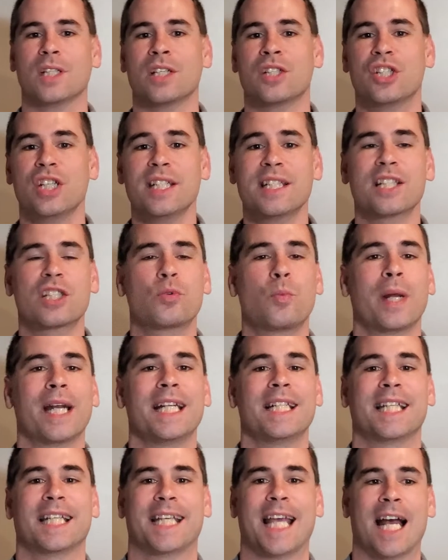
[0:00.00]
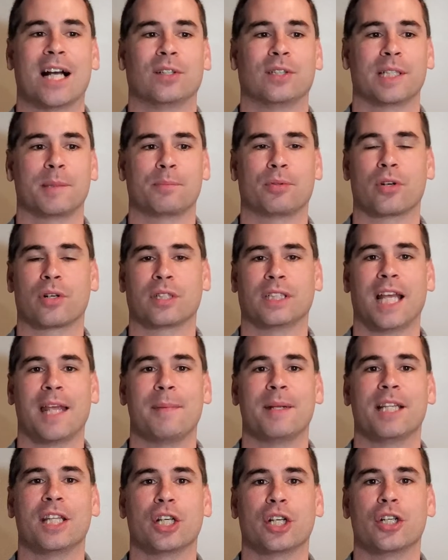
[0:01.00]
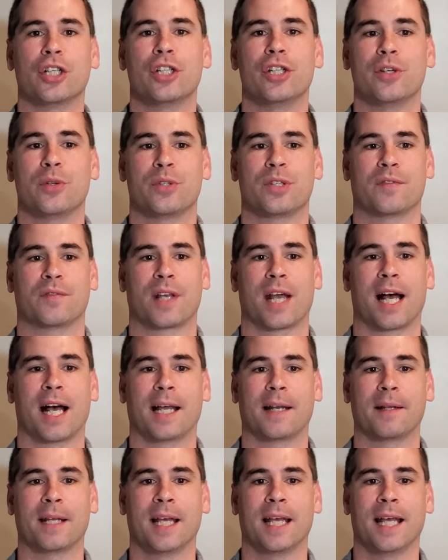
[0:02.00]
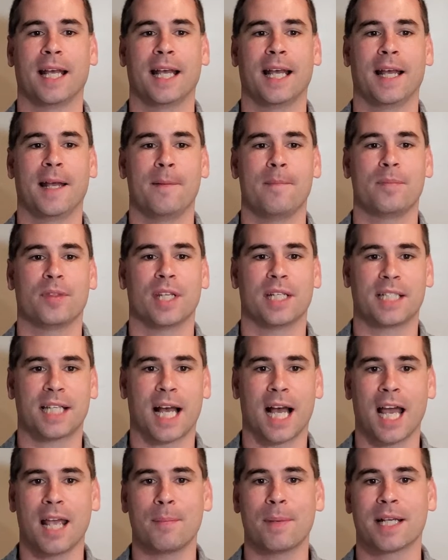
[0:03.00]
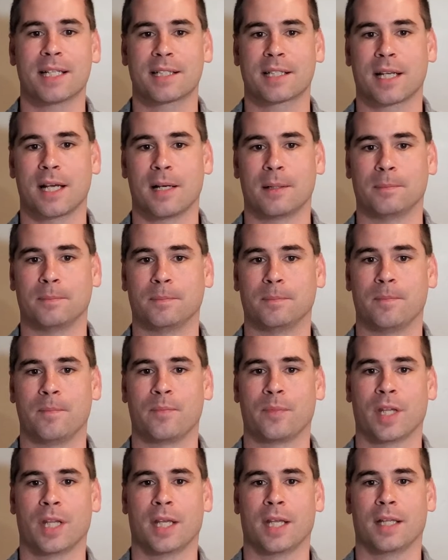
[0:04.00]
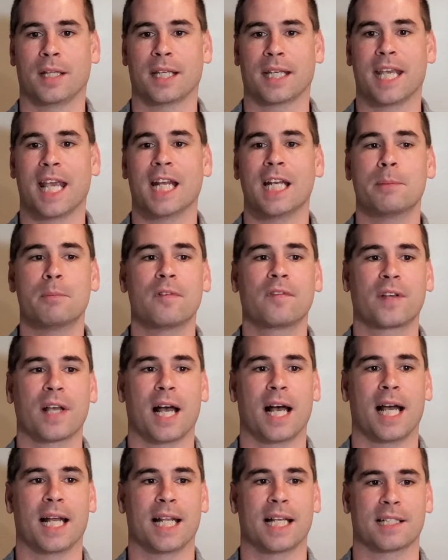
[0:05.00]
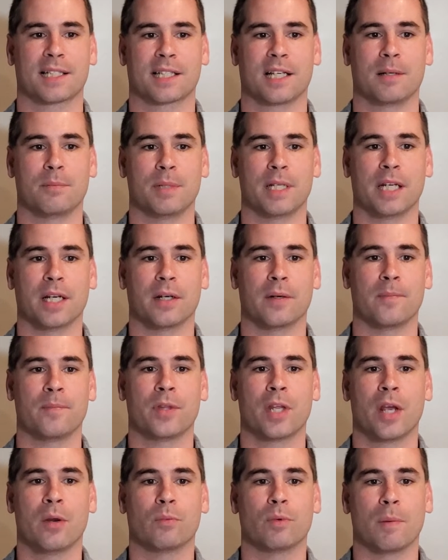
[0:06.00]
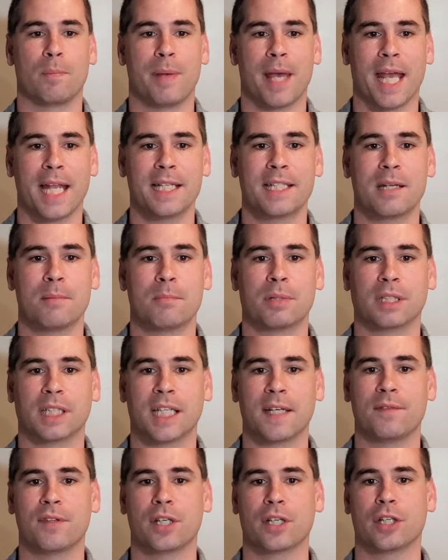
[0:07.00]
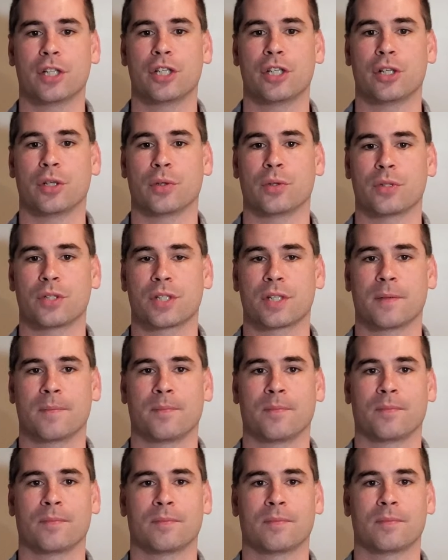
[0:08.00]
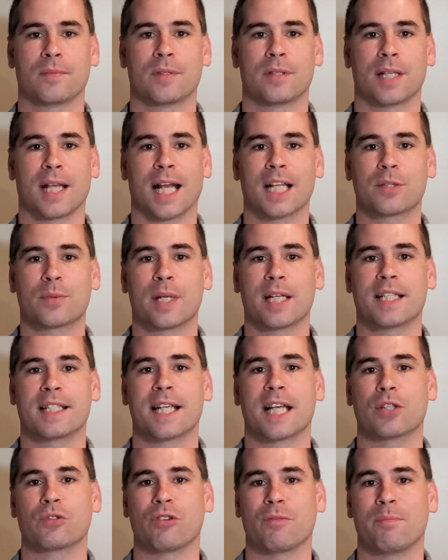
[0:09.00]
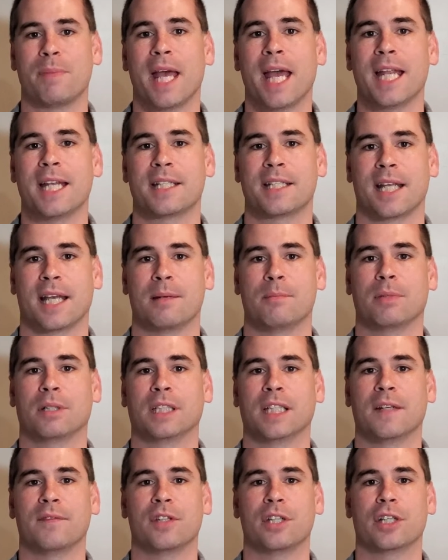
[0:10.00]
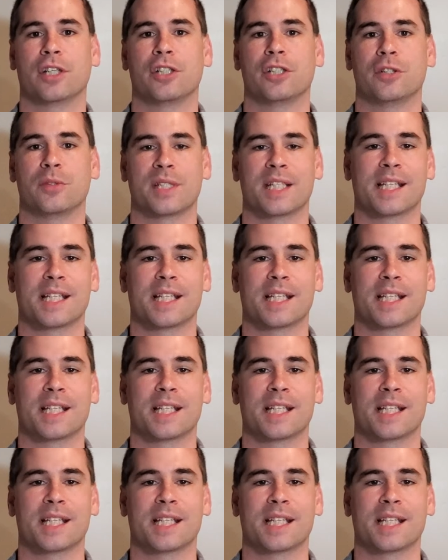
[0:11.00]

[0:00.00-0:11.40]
Jesus went into Galilee proclaiming the good news of God. The time has come. The kingdom of God has come near. Repent and believe the good news. That's what he says. Repent and believe the good news.